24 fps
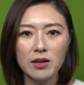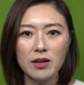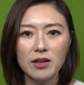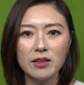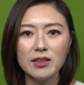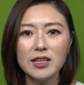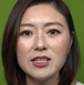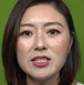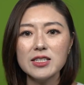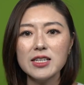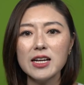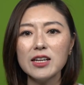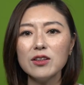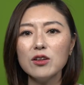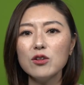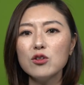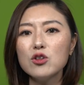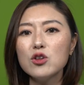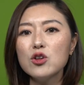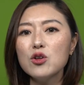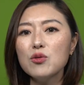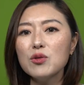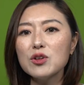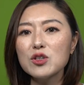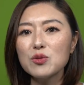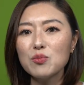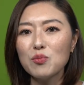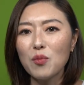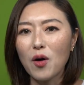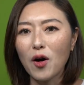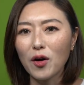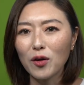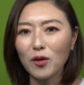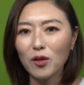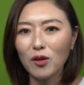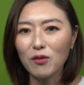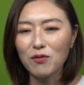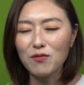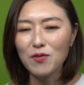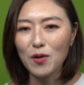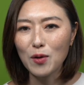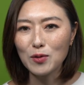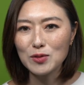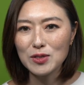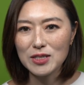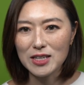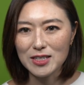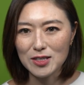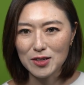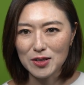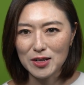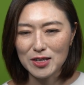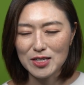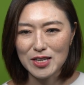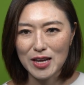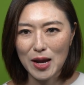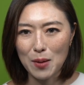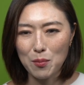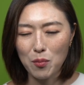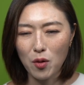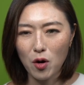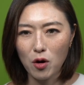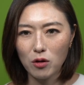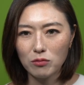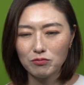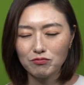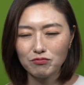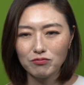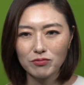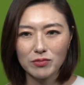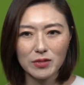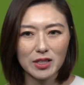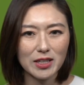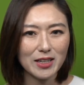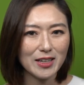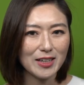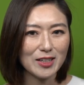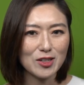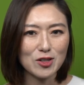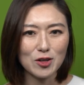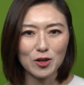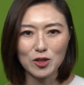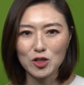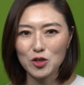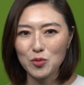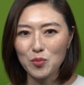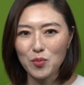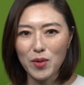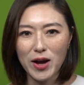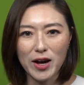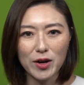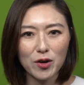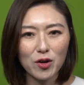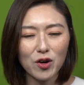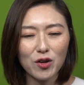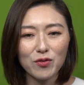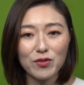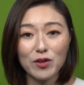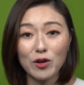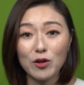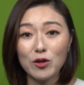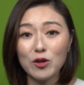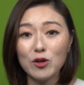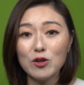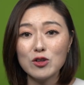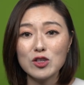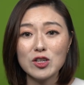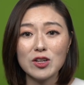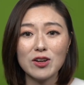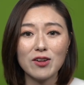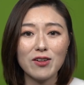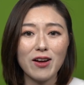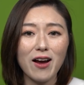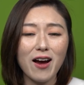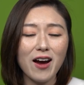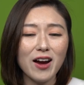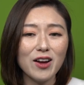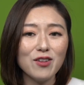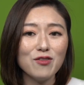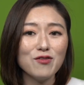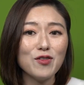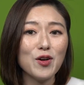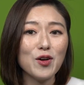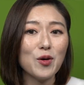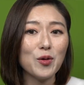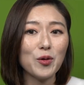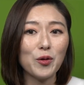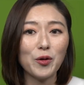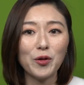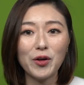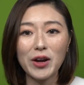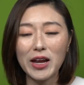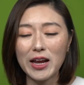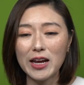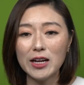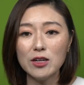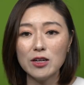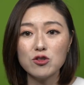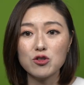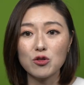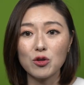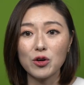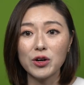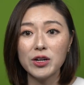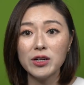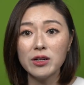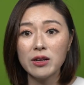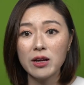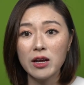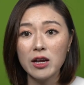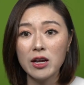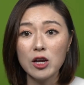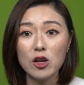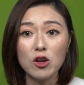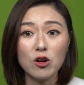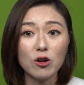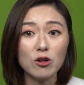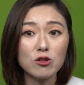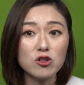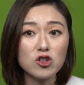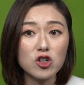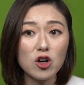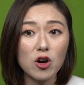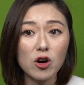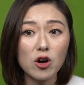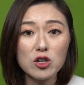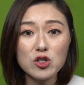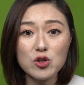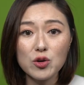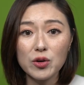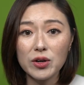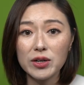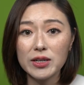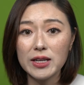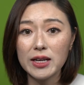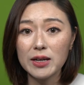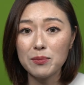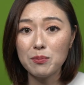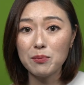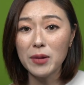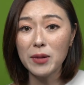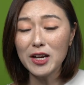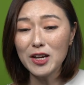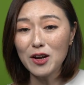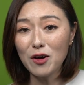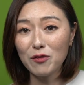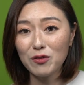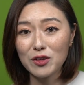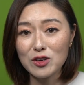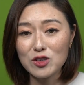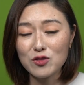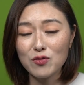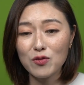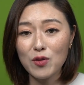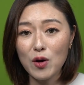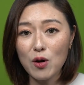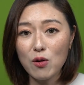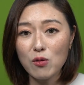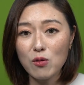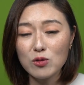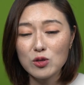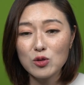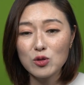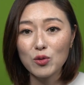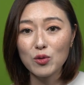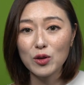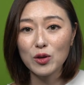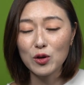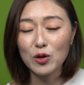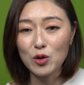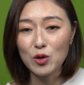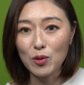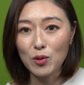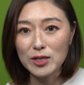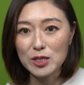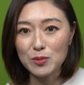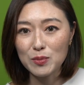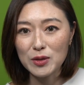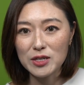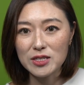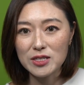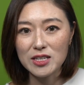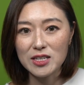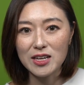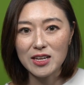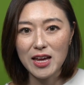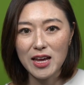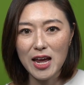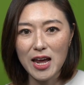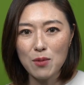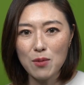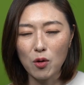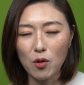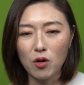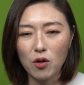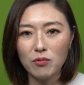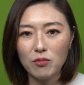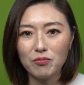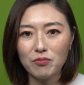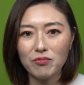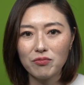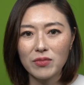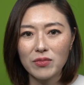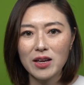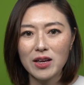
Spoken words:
Let's take the newest model of phones as an example. It doesn't matter if you're using an iPhone or an Android, you could charge or connect many of these phones with a USB-C cable.